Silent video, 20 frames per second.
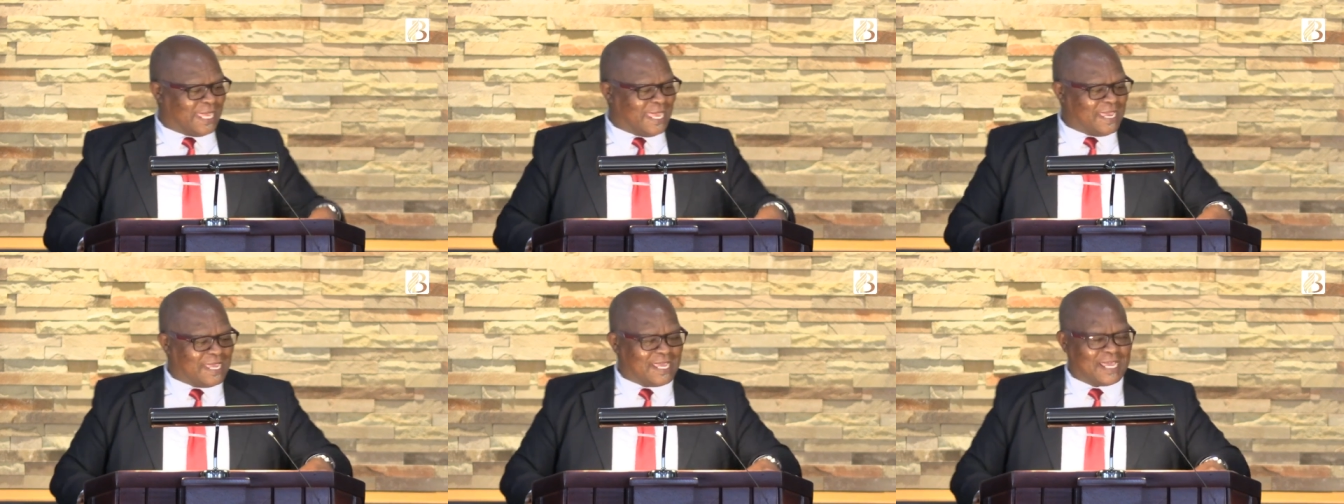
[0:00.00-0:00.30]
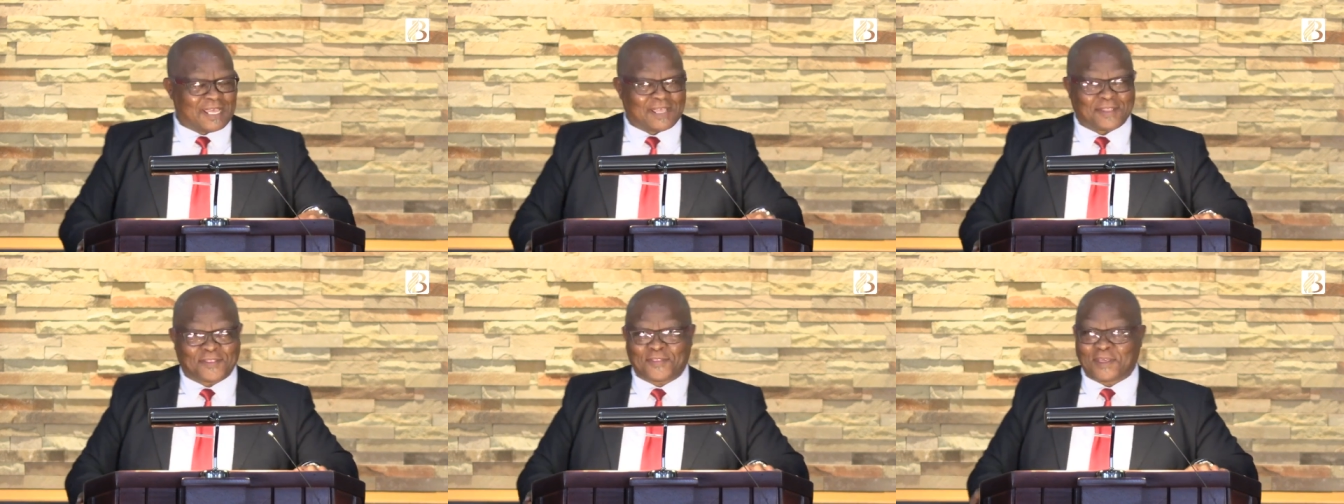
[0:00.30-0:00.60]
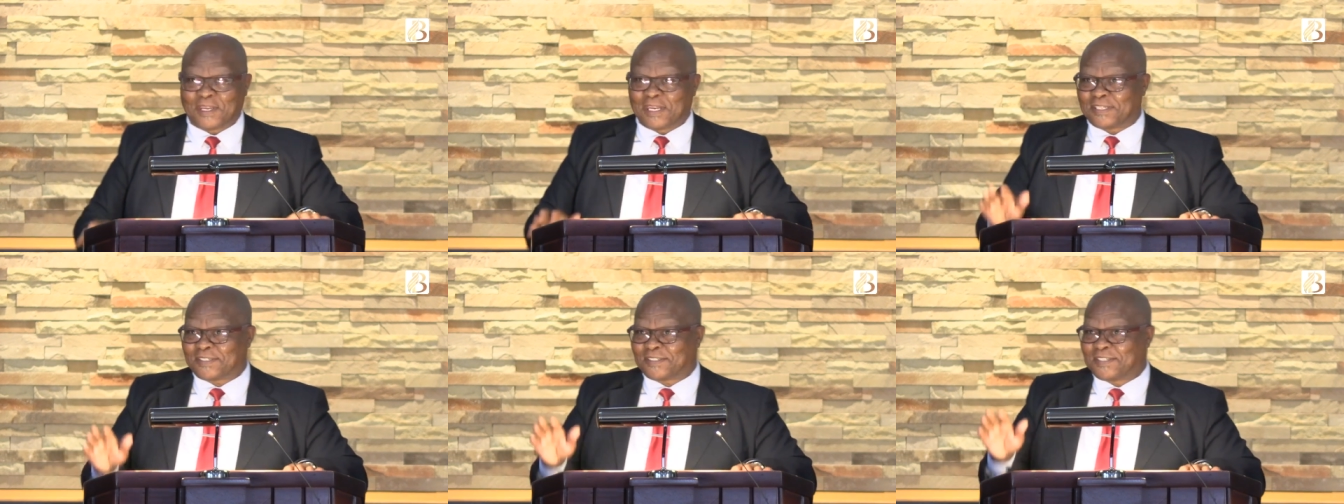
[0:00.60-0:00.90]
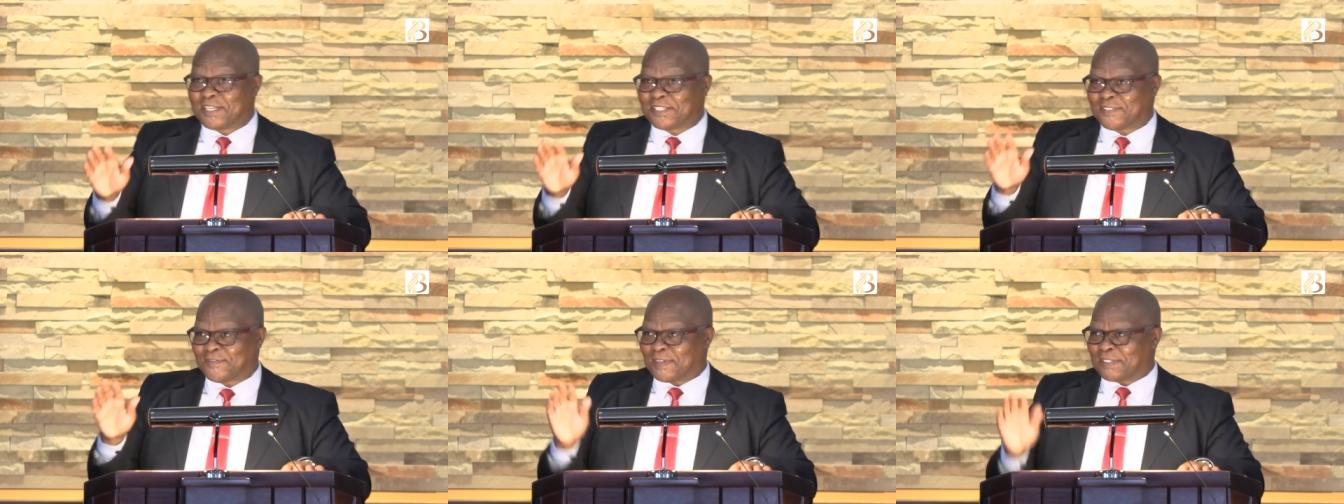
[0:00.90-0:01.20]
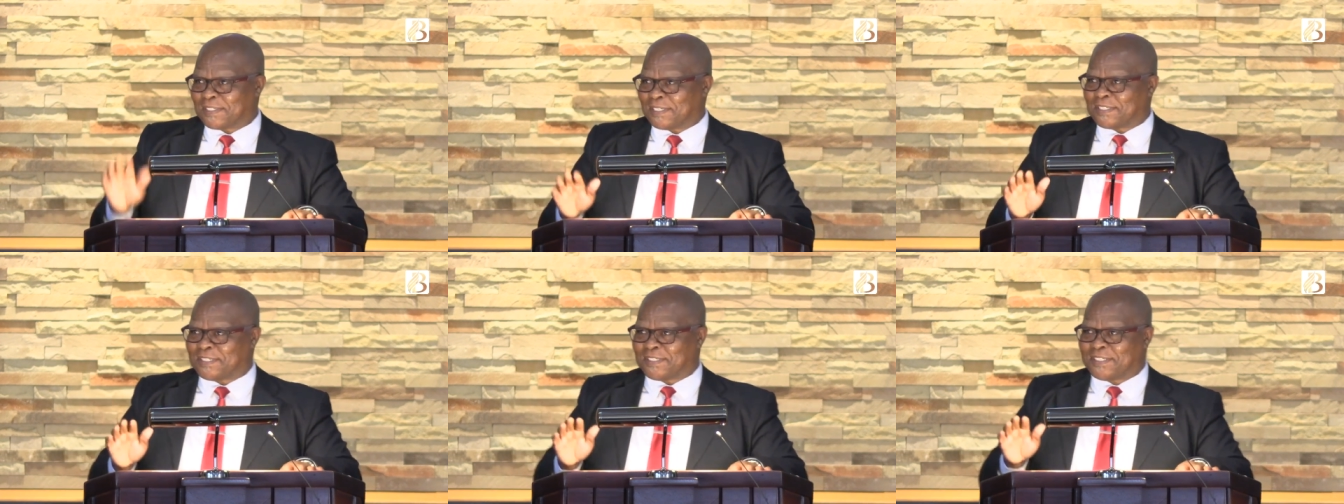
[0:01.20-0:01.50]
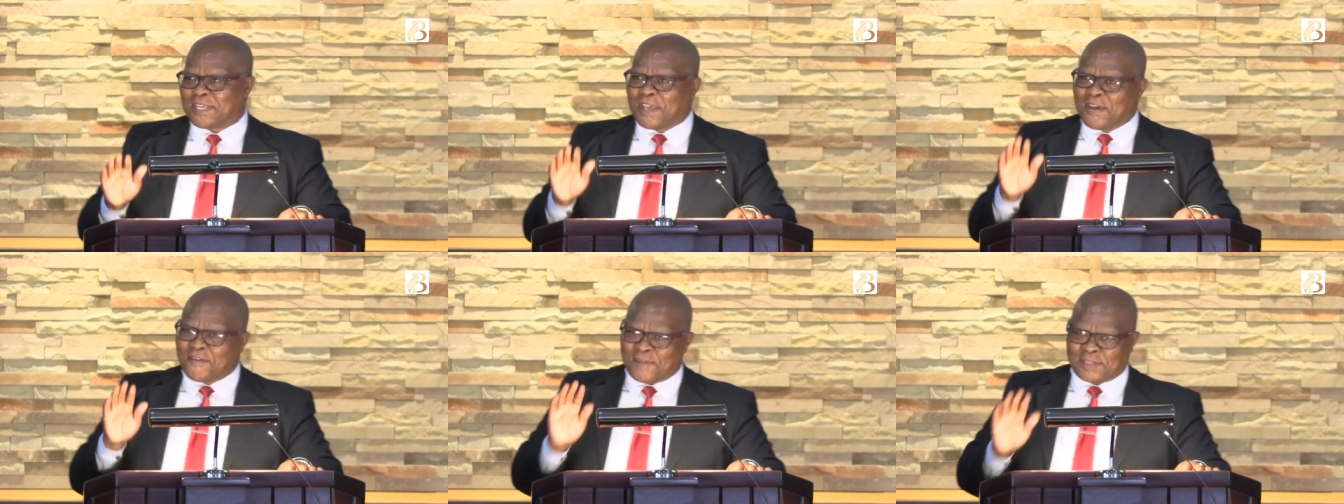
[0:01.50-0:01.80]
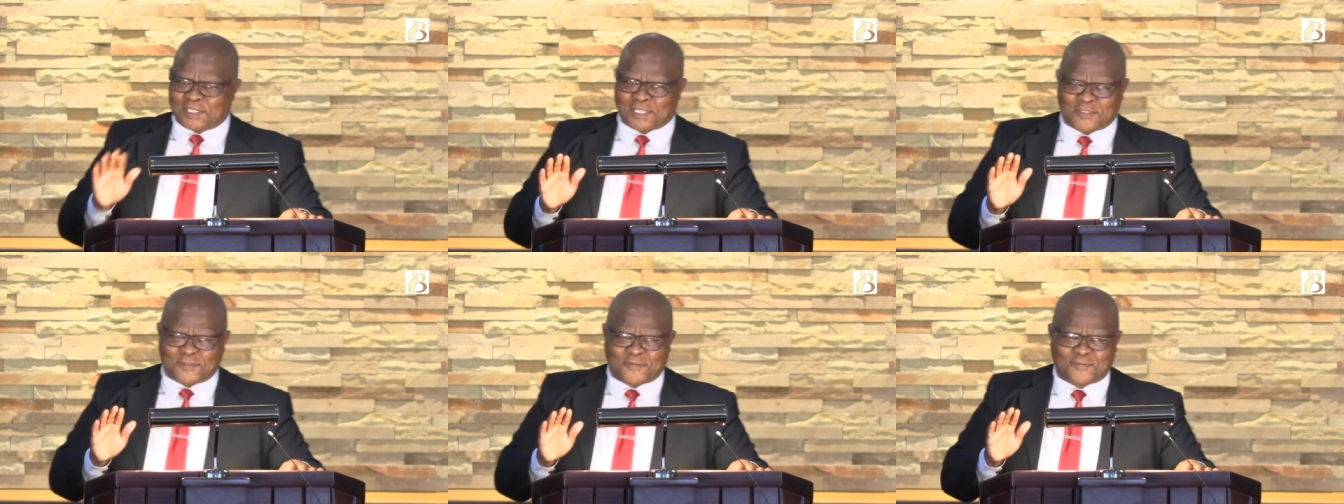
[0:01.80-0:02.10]
uh, 36 verses,
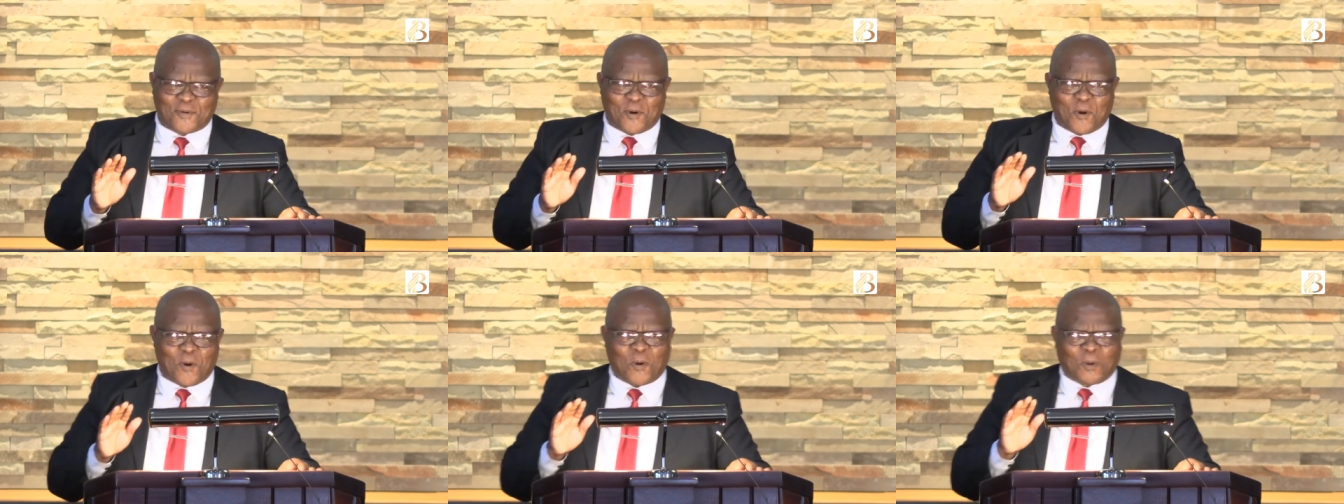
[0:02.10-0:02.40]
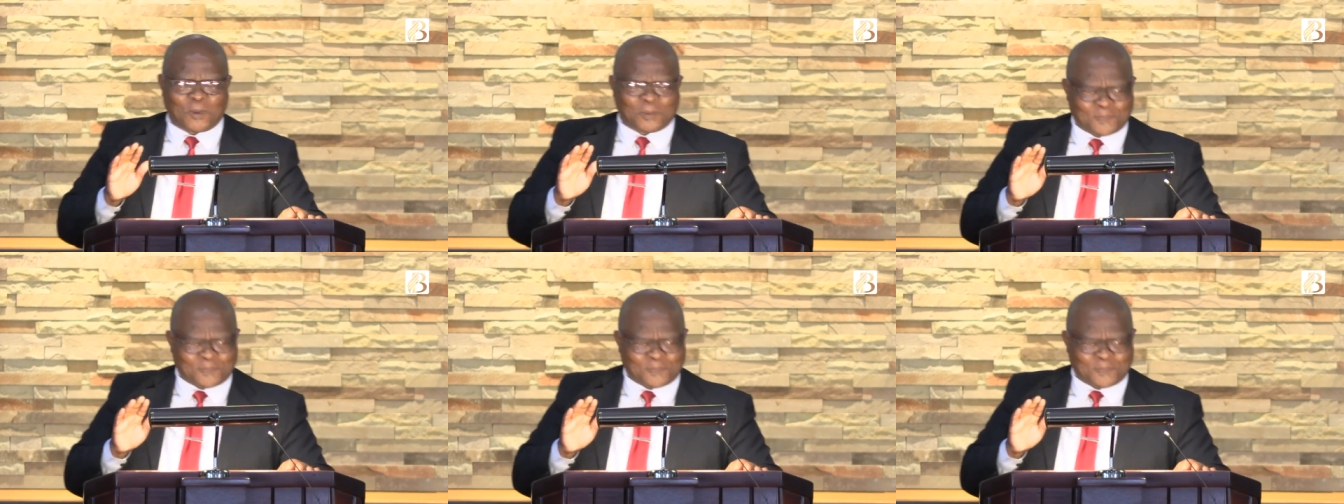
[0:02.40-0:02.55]
verses 4.